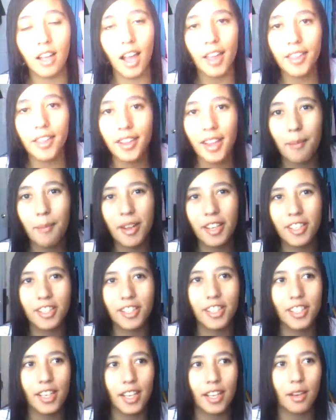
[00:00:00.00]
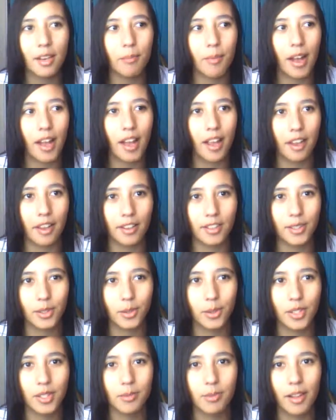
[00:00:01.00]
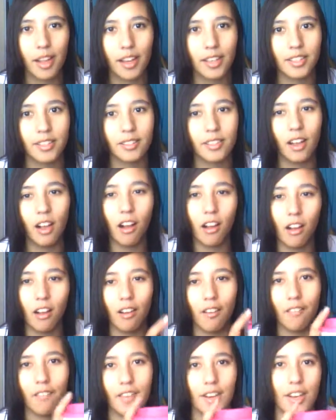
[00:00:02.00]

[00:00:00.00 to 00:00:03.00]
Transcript: I think I mentioned it in my school supplies haul